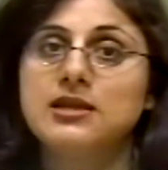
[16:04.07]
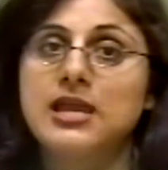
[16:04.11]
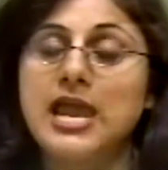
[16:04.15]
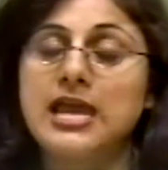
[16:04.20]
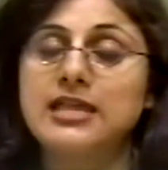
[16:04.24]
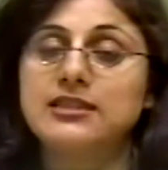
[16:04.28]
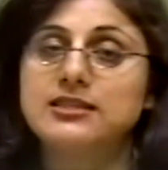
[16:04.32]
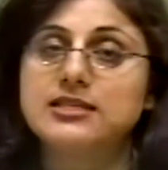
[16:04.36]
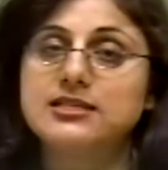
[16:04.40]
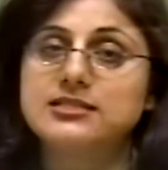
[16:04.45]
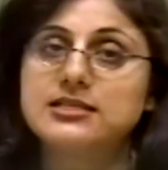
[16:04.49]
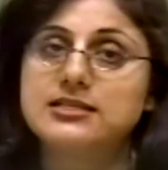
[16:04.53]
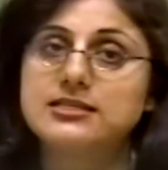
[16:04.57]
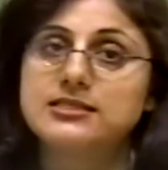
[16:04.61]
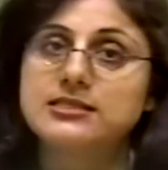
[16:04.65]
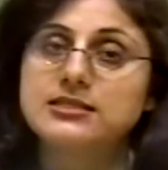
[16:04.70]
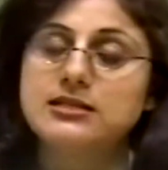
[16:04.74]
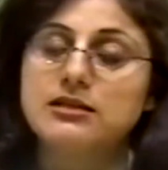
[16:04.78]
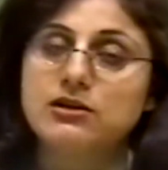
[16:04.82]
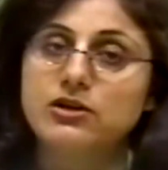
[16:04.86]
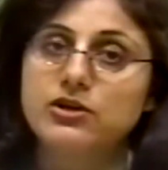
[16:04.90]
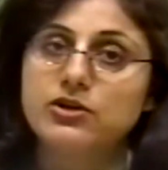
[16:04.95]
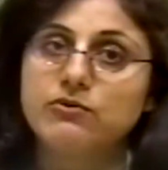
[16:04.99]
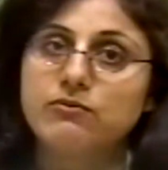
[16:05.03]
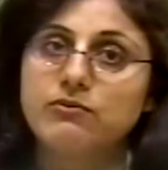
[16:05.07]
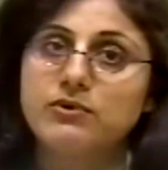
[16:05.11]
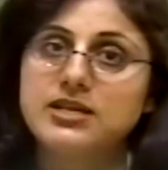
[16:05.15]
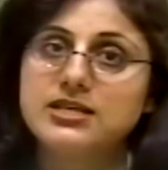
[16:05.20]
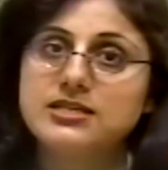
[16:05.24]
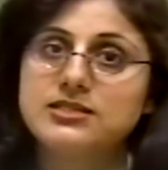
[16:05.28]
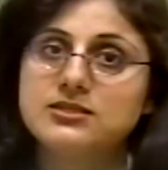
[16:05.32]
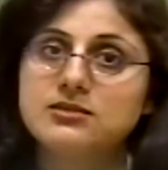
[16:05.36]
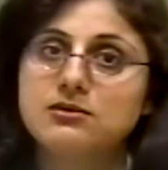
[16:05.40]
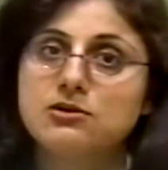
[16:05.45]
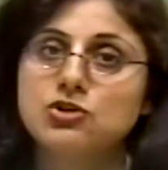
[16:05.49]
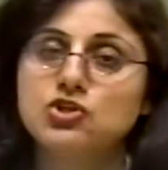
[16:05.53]
and this is still in
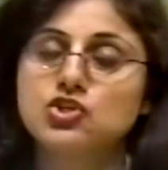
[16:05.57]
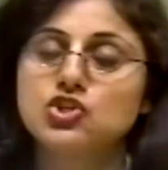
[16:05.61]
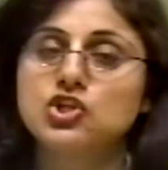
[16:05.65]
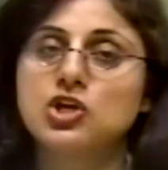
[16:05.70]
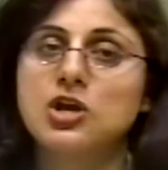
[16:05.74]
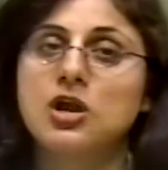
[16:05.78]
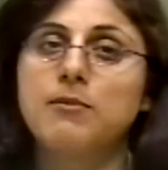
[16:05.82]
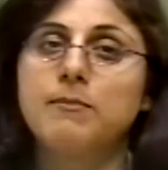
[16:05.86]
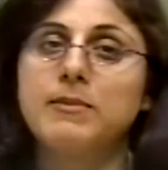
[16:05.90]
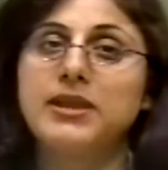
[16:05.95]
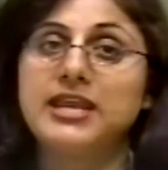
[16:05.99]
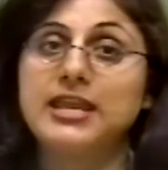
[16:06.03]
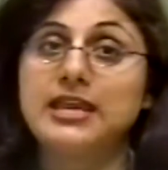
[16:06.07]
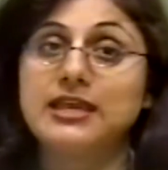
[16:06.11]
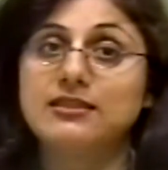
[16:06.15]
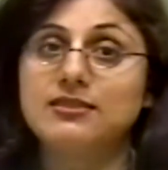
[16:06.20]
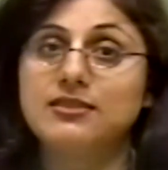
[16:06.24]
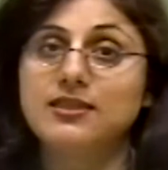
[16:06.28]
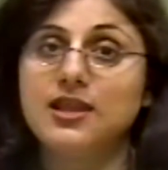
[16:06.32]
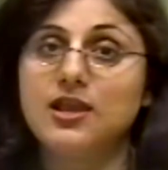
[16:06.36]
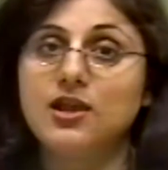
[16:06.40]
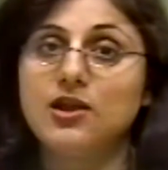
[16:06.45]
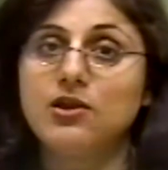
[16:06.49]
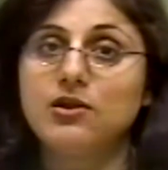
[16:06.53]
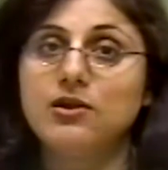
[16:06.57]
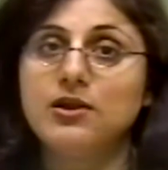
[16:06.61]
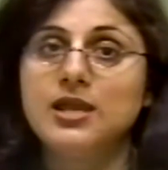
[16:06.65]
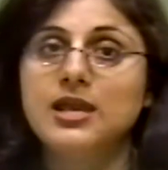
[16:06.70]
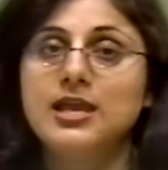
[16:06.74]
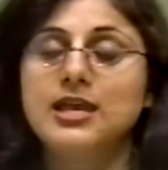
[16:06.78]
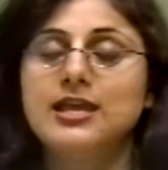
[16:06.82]
research coming in there,